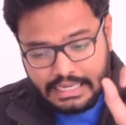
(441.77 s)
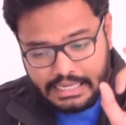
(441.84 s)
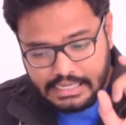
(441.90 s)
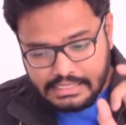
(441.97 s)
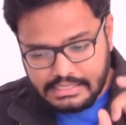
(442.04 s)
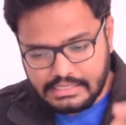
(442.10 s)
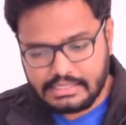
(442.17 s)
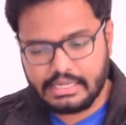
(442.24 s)

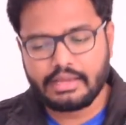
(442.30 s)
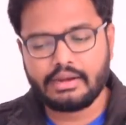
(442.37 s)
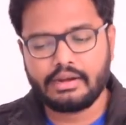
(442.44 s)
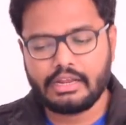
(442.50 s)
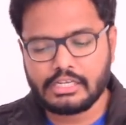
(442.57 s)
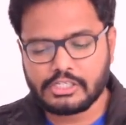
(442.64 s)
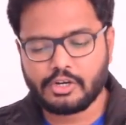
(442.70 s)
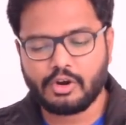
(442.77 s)
is seen in
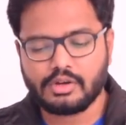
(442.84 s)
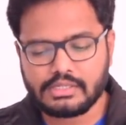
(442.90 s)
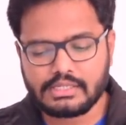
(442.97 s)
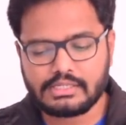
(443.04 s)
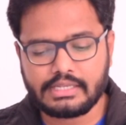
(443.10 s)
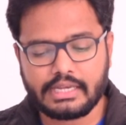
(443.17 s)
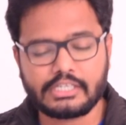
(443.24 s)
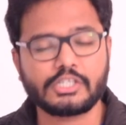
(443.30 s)
histologic
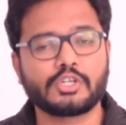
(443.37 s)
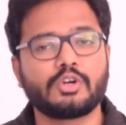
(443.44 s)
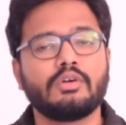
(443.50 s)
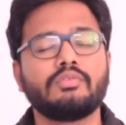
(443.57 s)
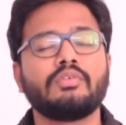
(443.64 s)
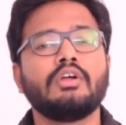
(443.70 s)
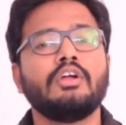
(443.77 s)
section of